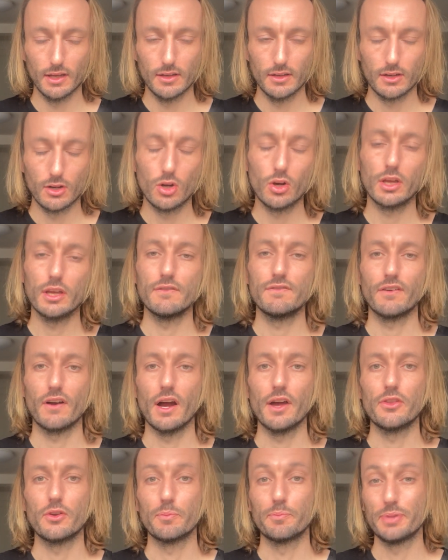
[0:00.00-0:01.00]
Cooking for
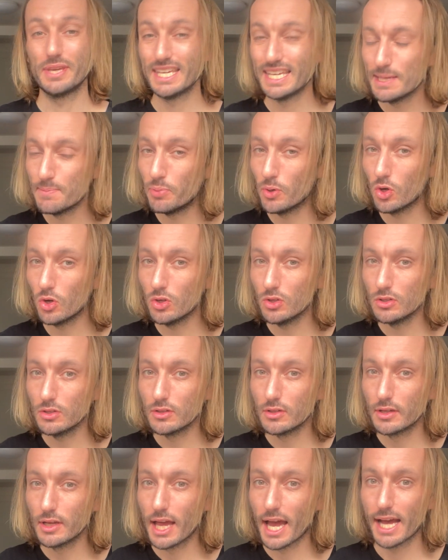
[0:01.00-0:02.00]
other people
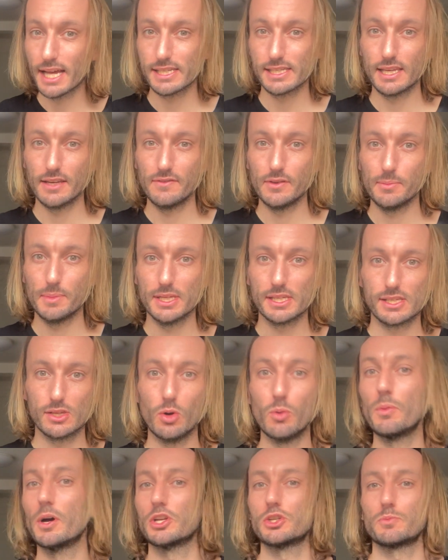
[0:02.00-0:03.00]
has given me so
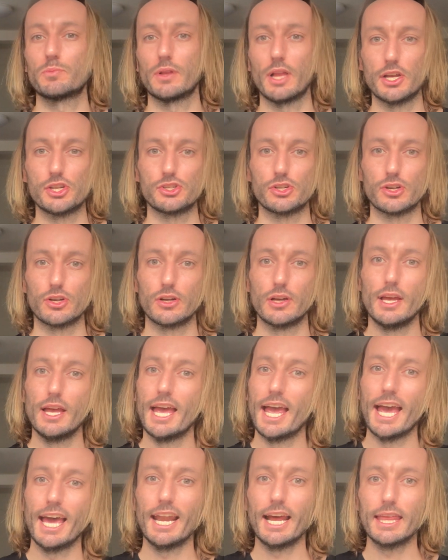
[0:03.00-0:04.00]
much pleasure.
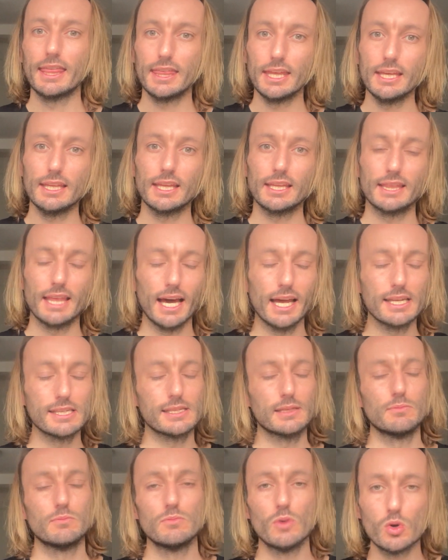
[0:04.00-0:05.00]
And I think that that is
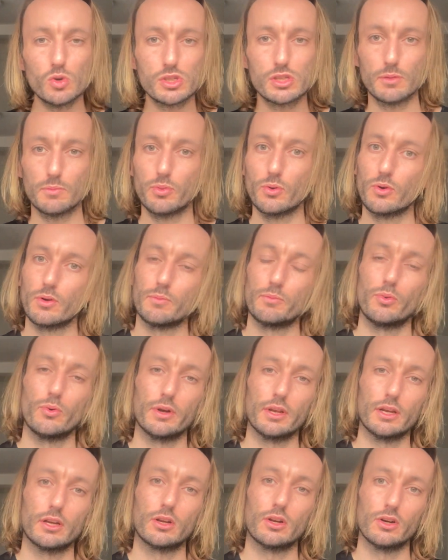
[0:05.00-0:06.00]
the most important
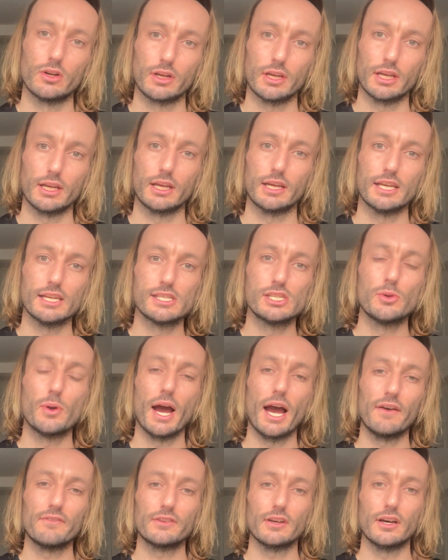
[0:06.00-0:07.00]
point in cooking, is you
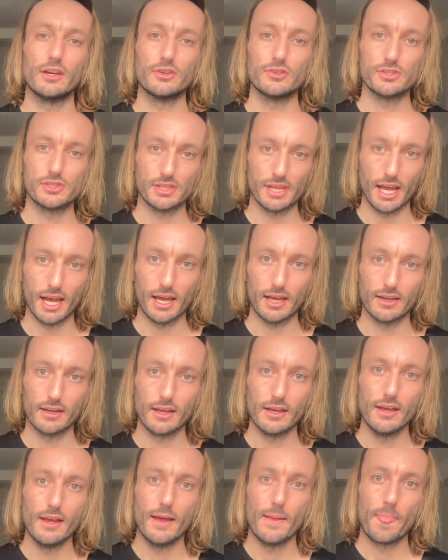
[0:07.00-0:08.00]
have to understand
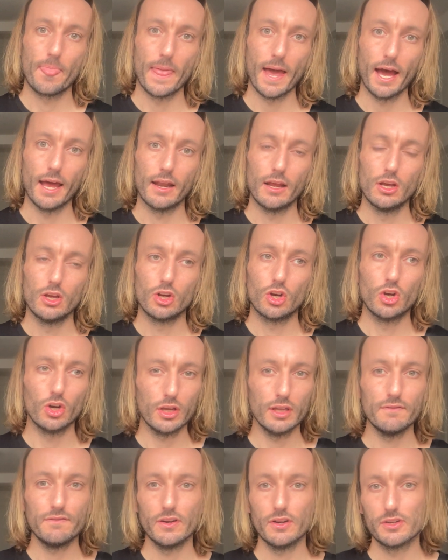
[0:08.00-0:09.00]
that
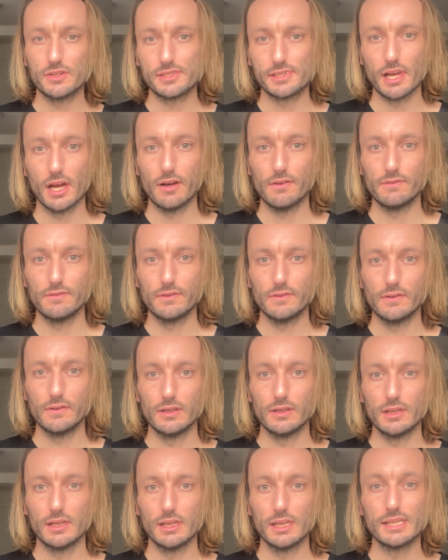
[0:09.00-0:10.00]
cooking for yourself
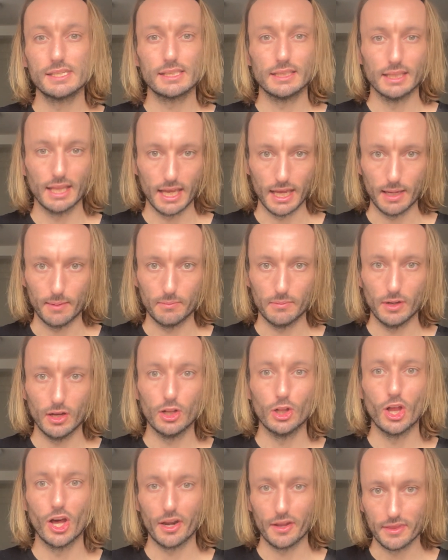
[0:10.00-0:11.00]
is lame a
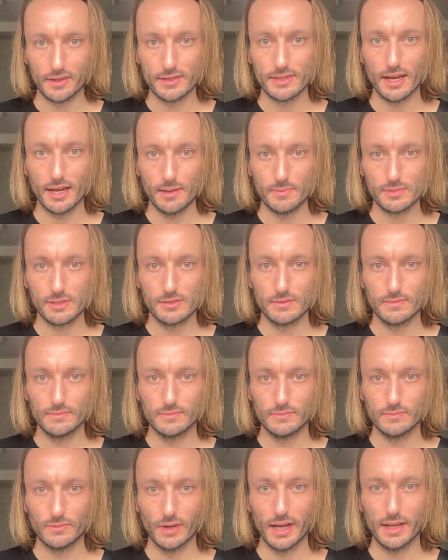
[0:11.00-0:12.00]
lot of the times,
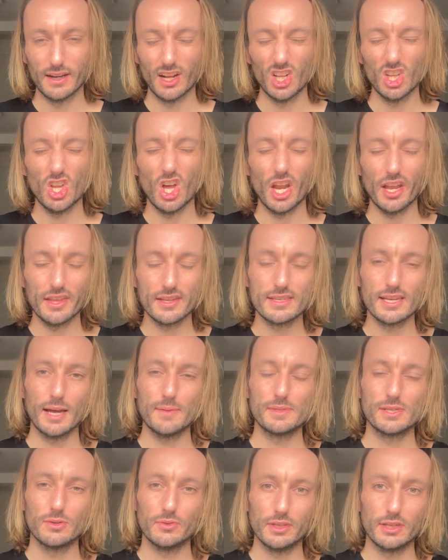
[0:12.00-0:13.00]
right? A lot of the
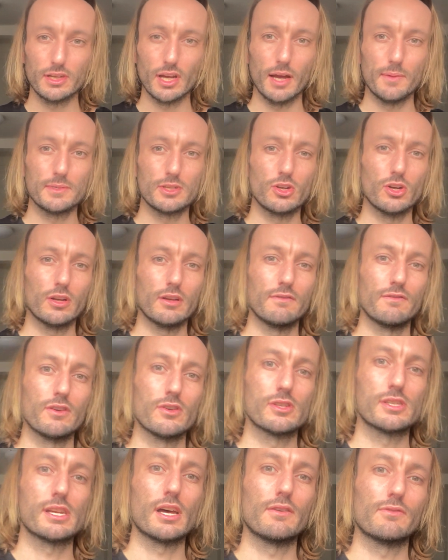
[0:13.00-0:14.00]
times, the only time cooking for
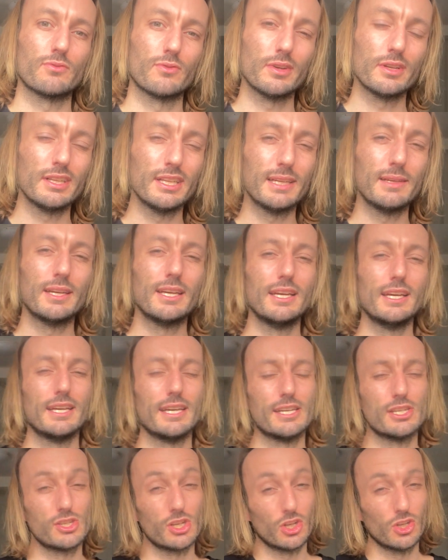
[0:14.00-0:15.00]
yourself really
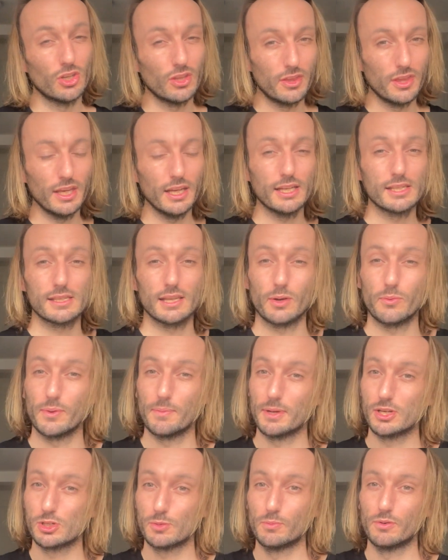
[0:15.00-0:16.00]
is a good thing is like we
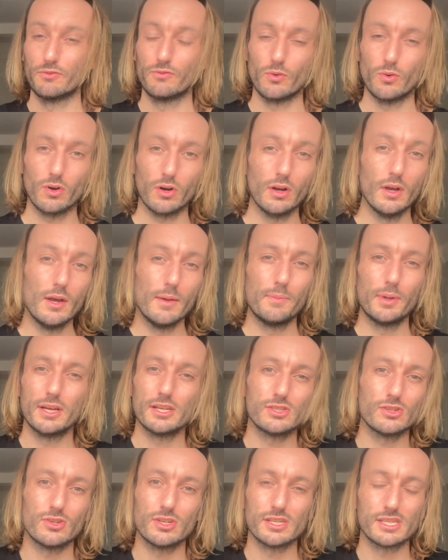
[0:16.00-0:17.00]
mentioned before,
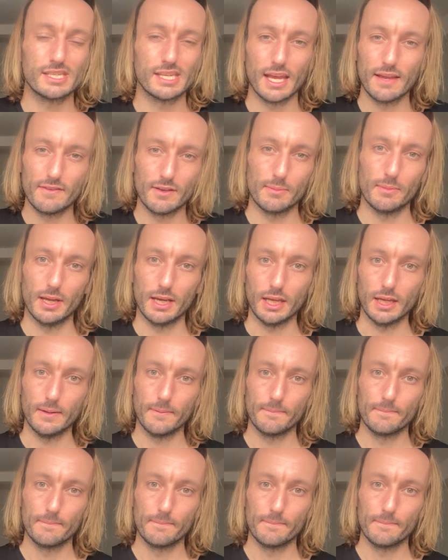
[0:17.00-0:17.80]
because you're just saving money.